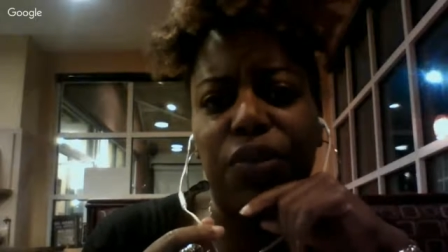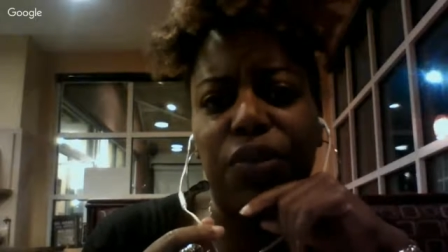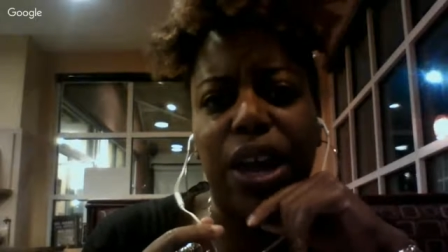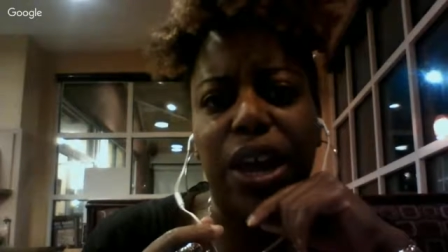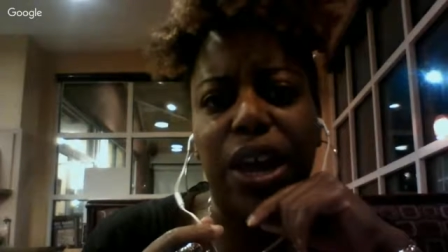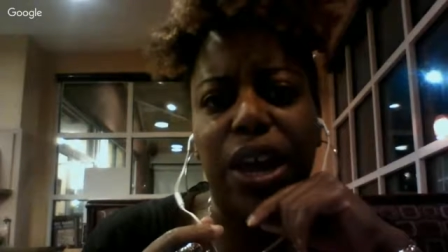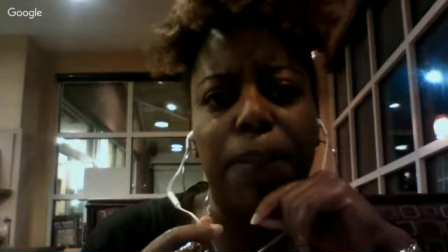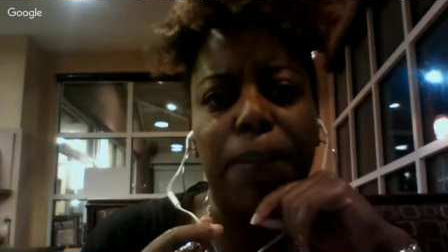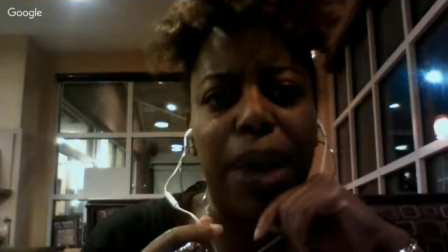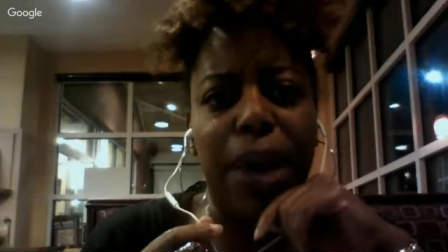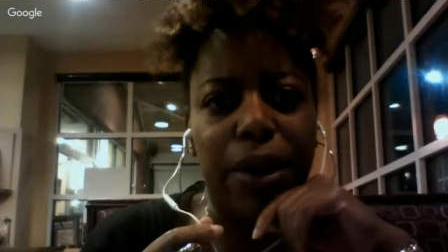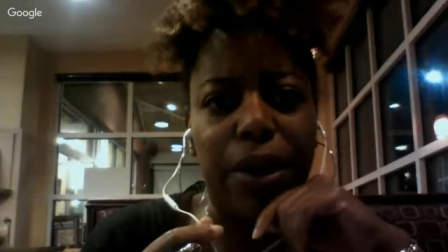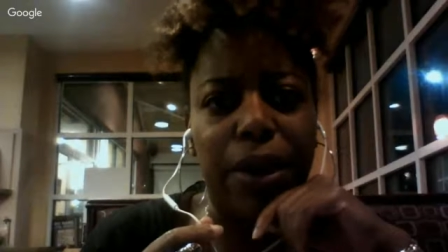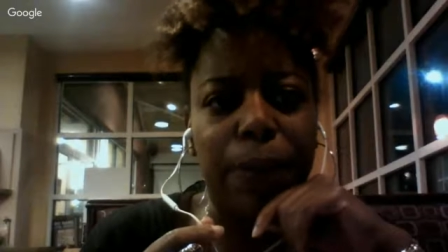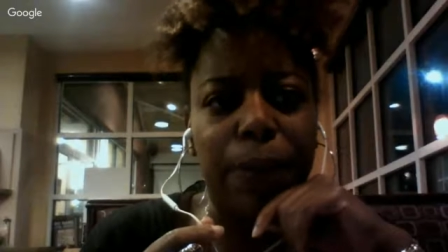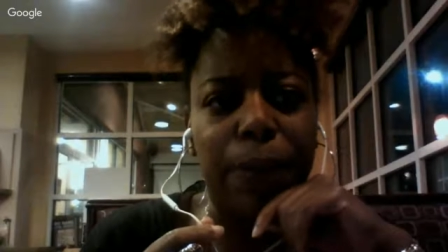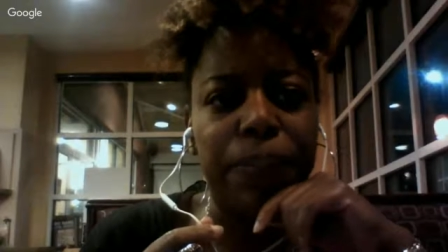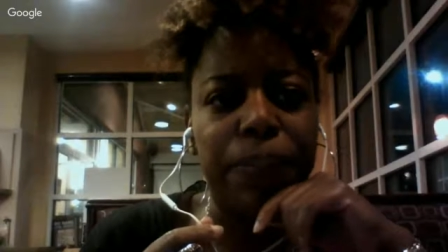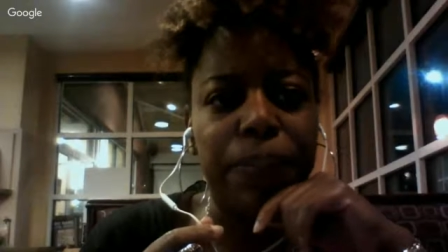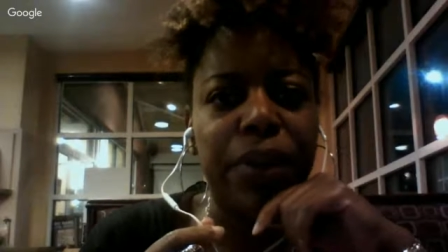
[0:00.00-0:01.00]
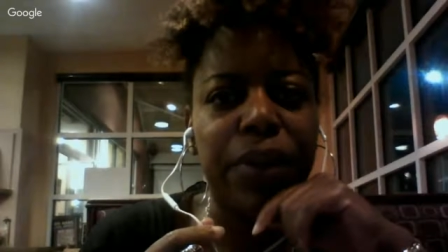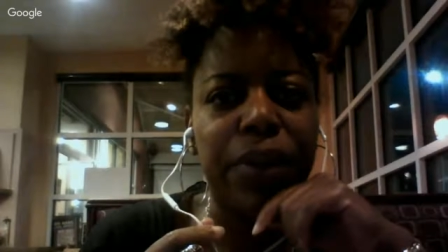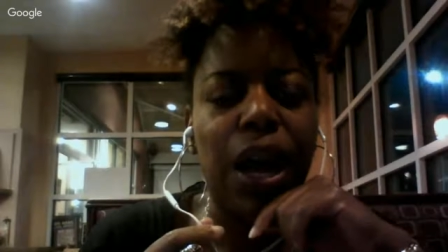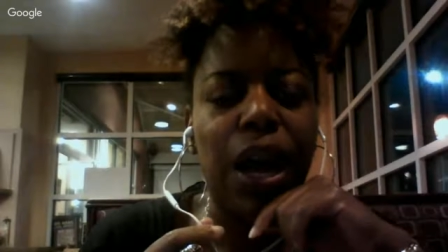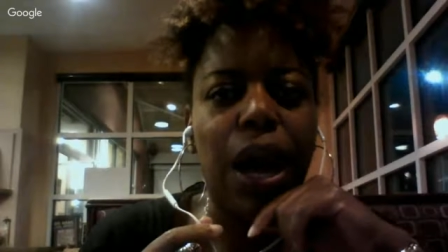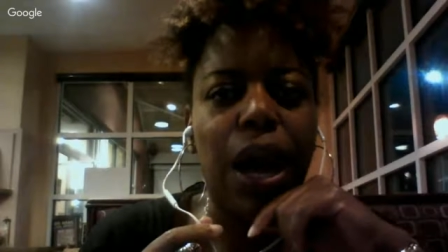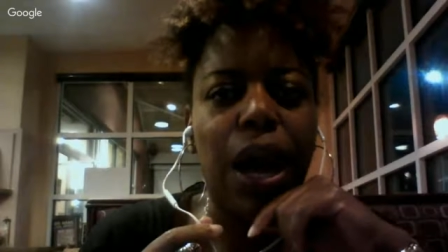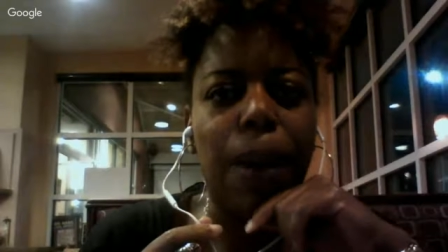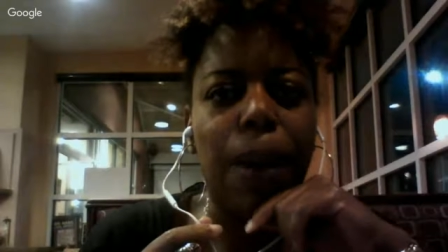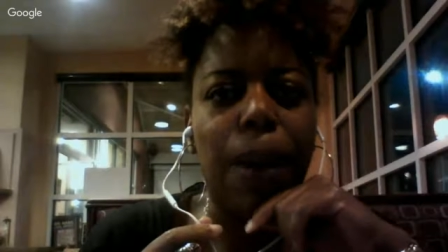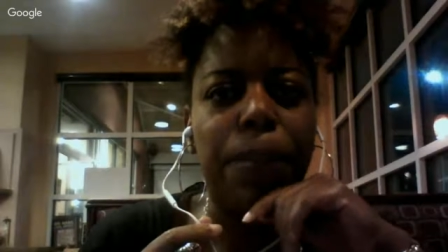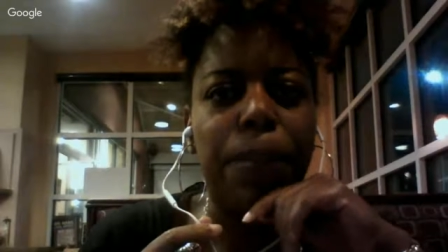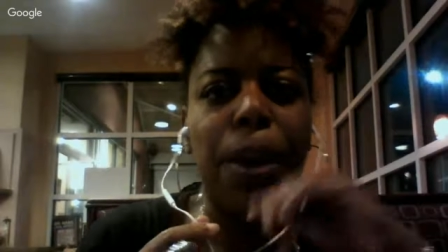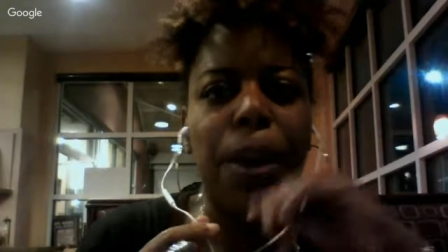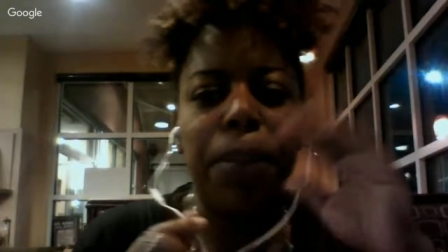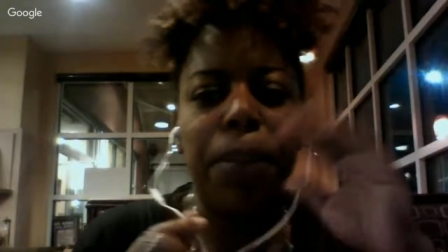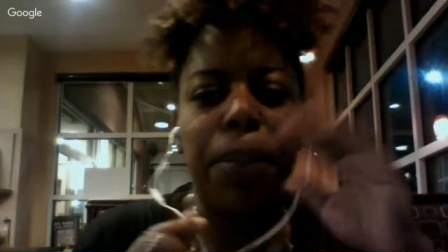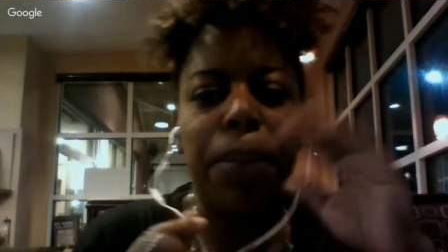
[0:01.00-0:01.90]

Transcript: and better. But